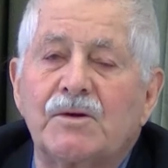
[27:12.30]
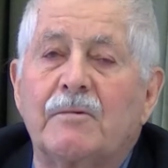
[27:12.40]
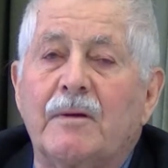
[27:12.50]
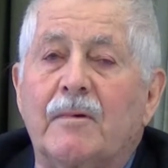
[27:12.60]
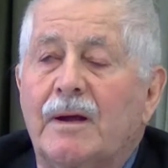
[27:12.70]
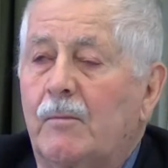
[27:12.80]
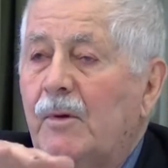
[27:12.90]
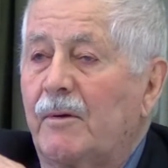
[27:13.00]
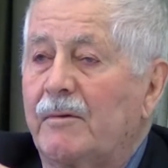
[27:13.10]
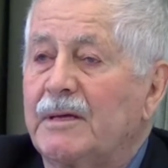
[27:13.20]
So we went
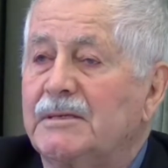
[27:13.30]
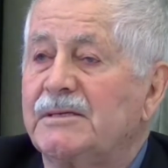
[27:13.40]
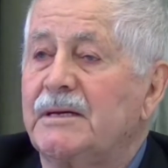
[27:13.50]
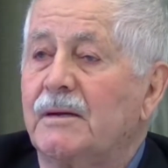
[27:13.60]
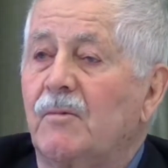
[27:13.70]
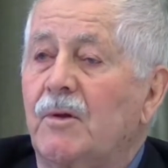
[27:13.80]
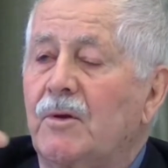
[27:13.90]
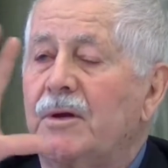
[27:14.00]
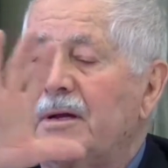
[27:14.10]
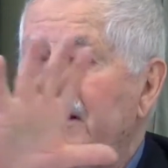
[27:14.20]
up where we could see, and we're
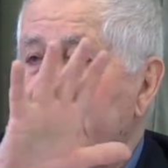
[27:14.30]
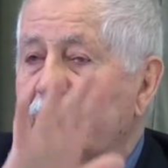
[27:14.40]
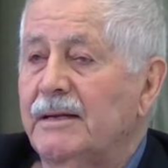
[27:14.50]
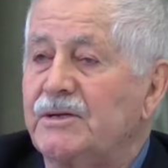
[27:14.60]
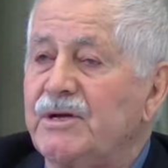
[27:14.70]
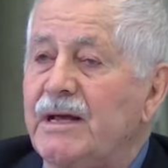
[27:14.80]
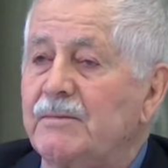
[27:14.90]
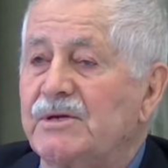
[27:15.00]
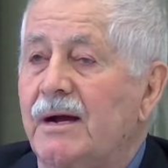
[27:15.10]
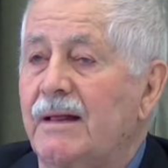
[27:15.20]
looking at the end of
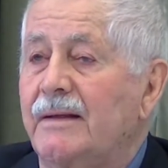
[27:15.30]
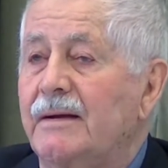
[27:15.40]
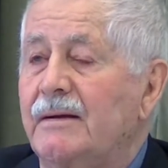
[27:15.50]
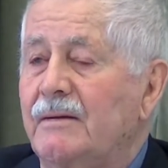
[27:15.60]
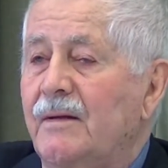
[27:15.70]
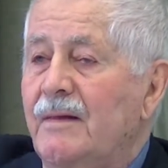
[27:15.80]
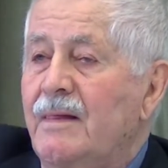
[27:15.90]
James Island.